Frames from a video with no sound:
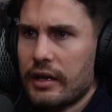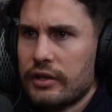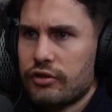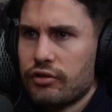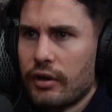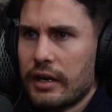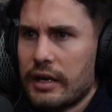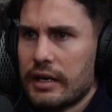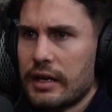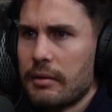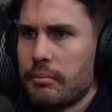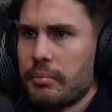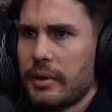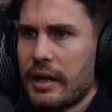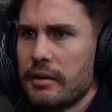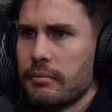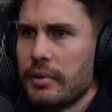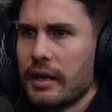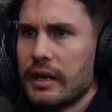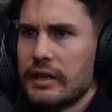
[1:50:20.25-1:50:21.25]
try to get
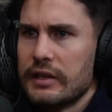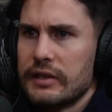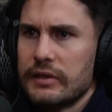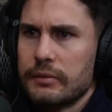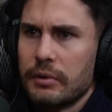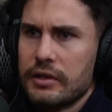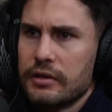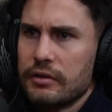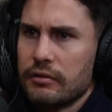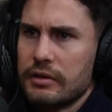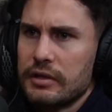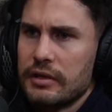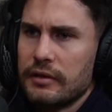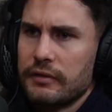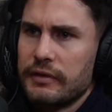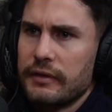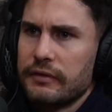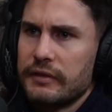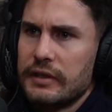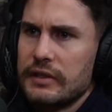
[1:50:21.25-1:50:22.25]
PBs when you're in your
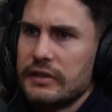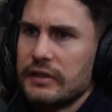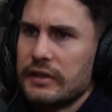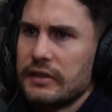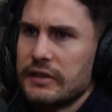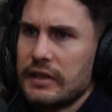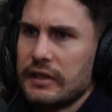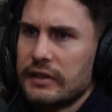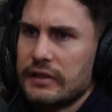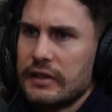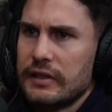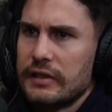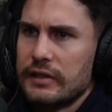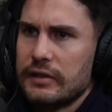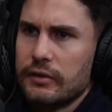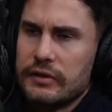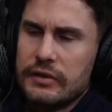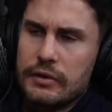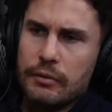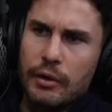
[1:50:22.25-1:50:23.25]
50s and 60s
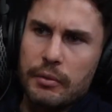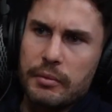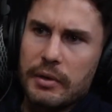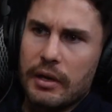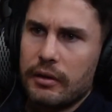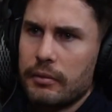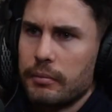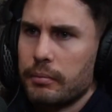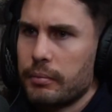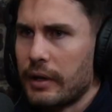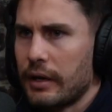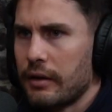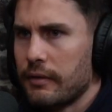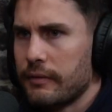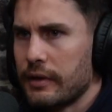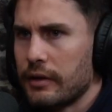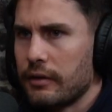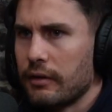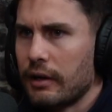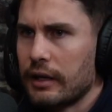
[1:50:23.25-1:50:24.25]
because you won't be able to play
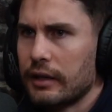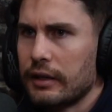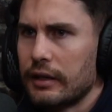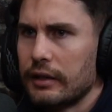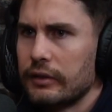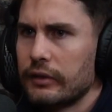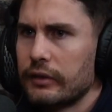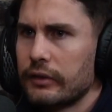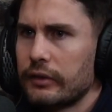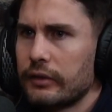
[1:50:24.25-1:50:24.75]
with your grandkids.